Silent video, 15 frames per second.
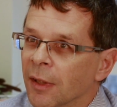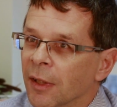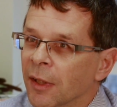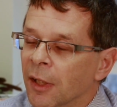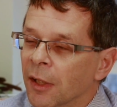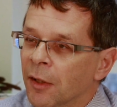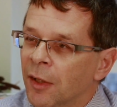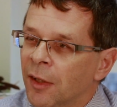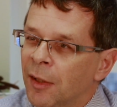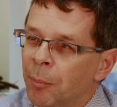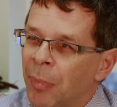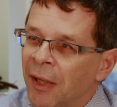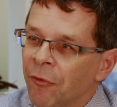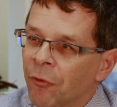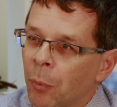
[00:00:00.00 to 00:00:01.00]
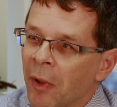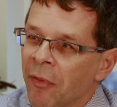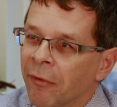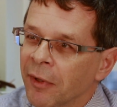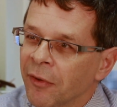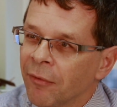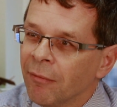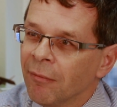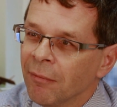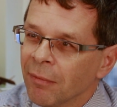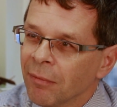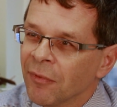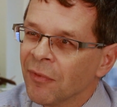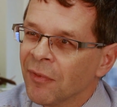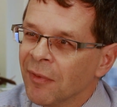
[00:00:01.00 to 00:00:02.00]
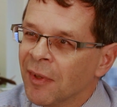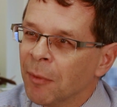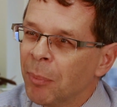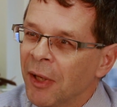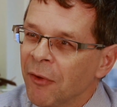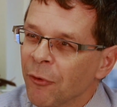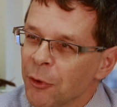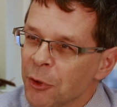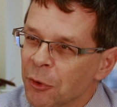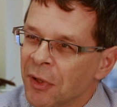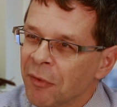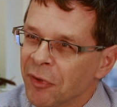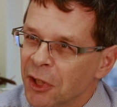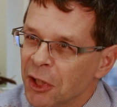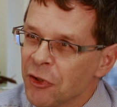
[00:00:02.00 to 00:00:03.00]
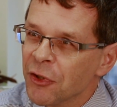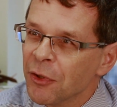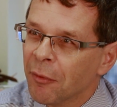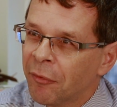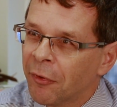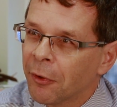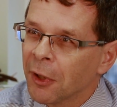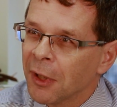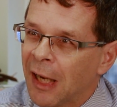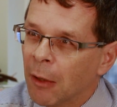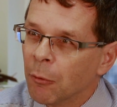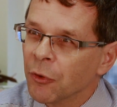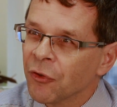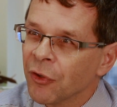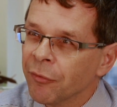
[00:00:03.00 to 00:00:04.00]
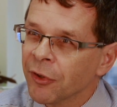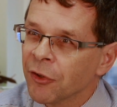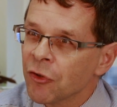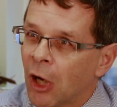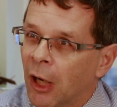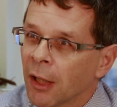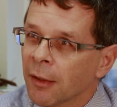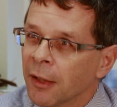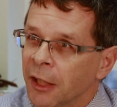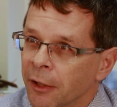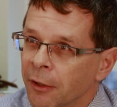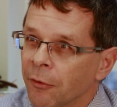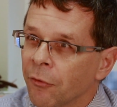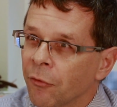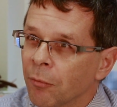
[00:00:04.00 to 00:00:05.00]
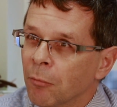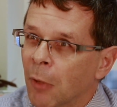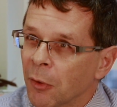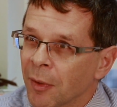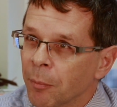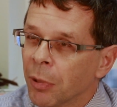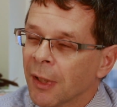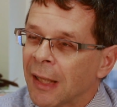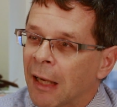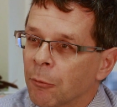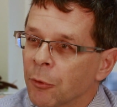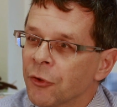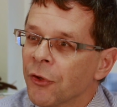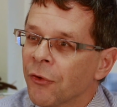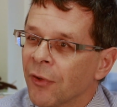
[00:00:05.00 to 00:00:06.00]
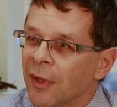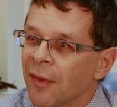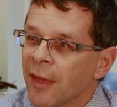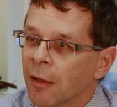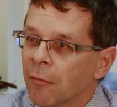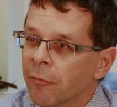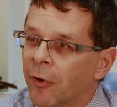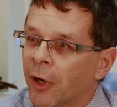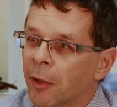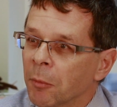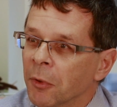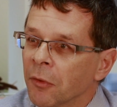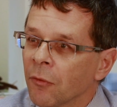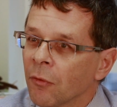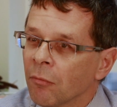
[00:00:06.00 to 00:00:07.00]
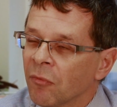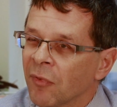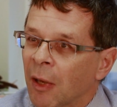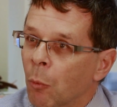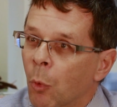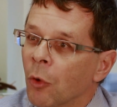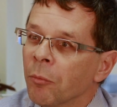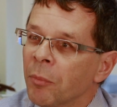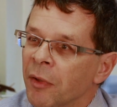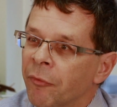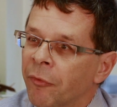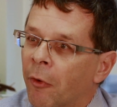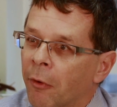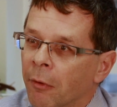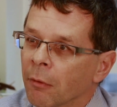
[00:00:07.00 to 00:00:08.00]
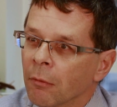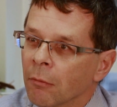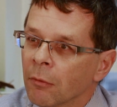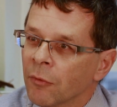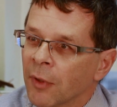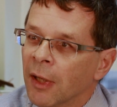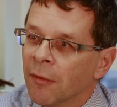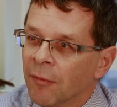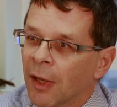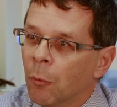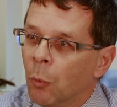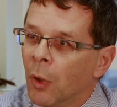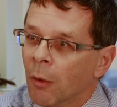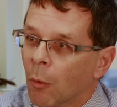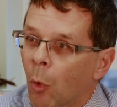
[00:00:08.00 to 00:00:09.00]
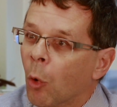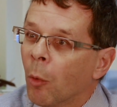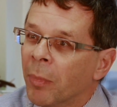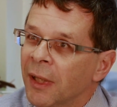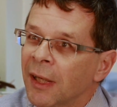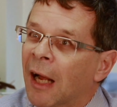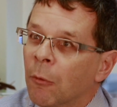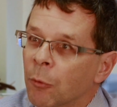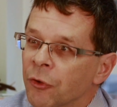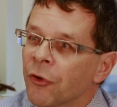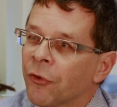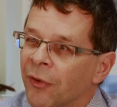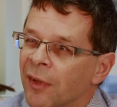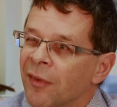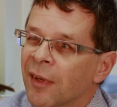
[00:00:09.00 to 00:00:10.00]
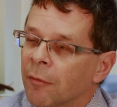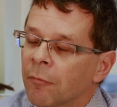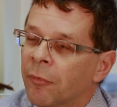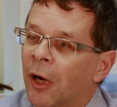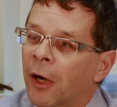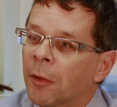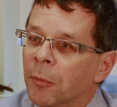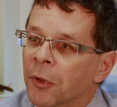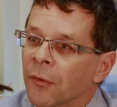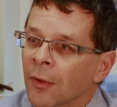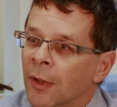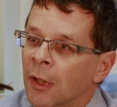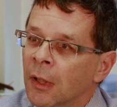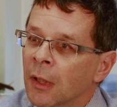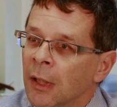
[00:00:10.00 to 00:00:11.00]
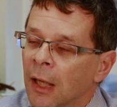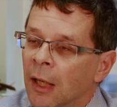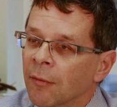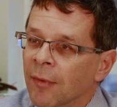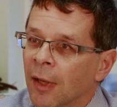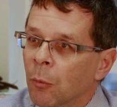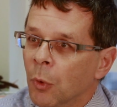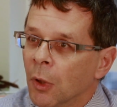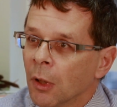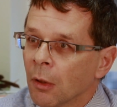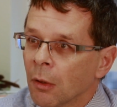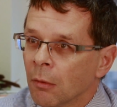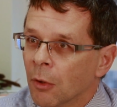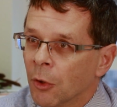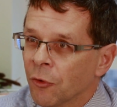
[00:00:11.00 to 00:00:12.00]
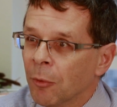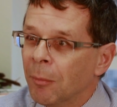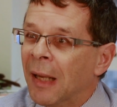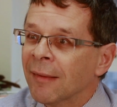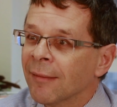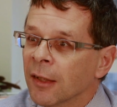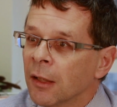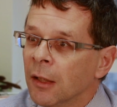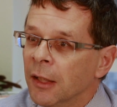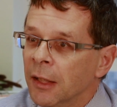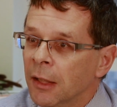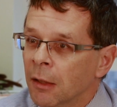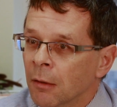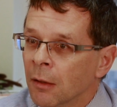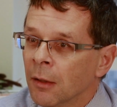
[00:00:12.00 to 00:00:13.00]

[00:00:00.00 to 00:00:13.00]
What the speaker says: It depends on your definition of foreign language. If a child hears multiple languages in the environment, they won't be foreign. They will all be languages in the environment, and they will automatically